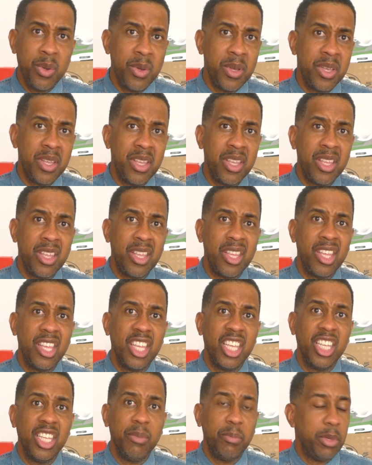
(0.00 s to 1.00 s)

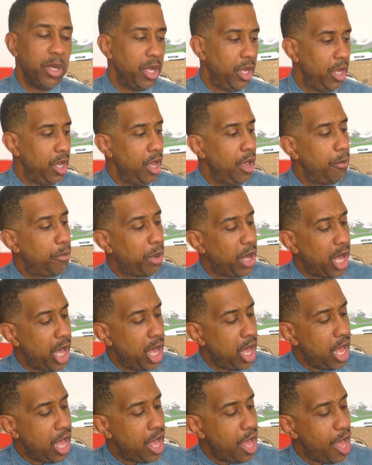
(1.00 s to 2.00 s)
up.
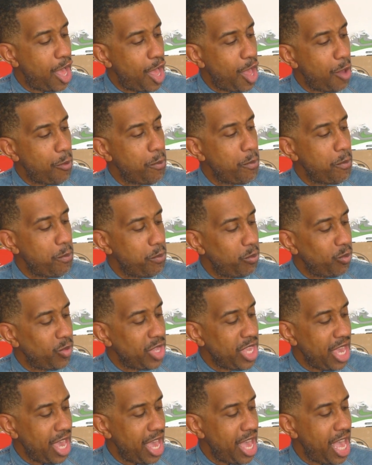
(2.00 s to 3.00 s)
But
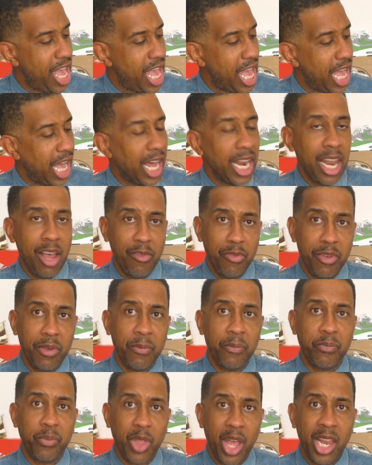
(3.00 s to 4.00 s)
yeah, I love
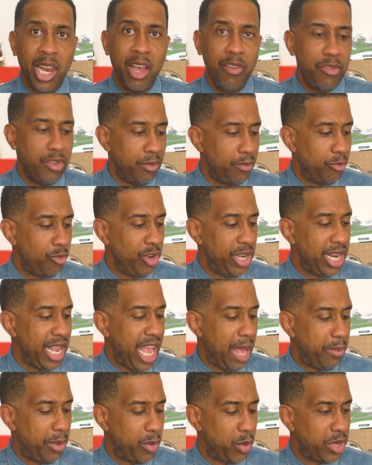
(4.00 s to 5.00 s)
them. I love them. Really
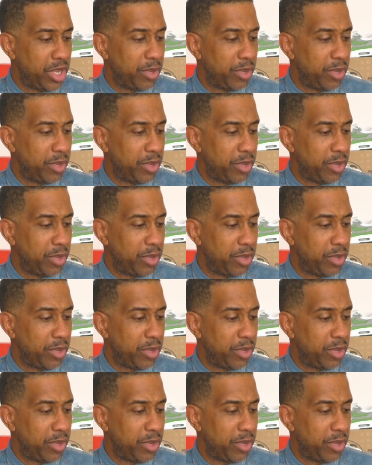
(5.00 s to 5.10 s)
happy with this